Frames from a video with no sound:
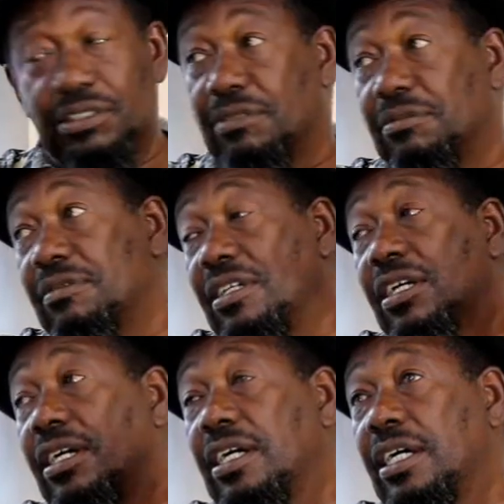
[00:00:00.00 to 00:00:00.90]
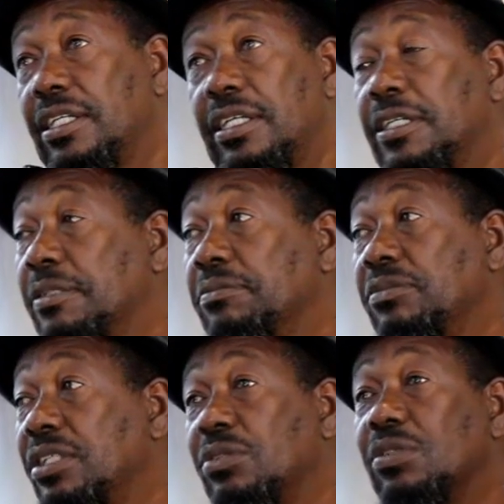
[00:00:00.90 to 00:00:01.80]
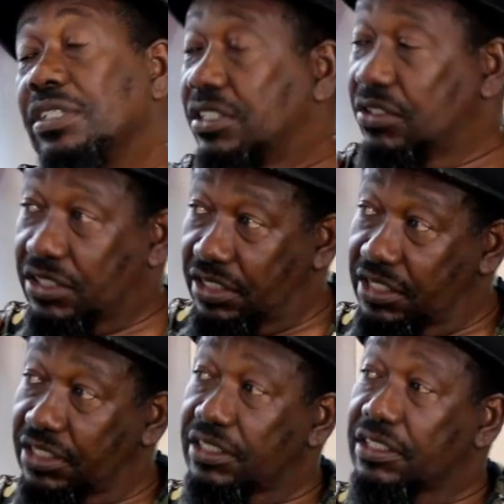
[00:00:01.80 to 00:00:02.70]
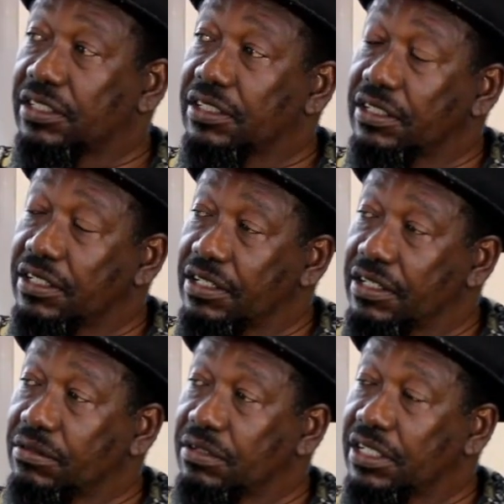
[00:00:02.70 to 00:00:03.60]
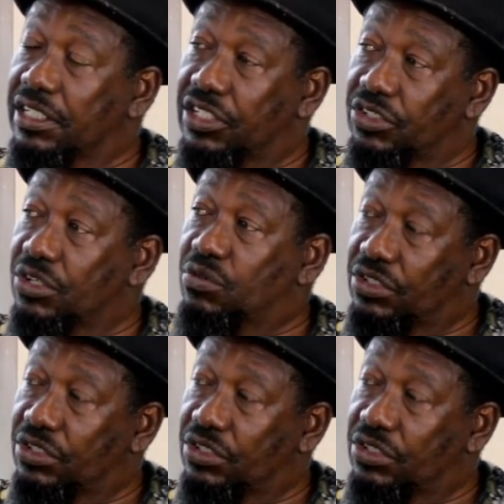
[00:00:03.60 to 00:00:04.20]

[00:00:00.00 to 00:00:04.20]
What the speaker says: Come. And it was a success. Okay. The decision was...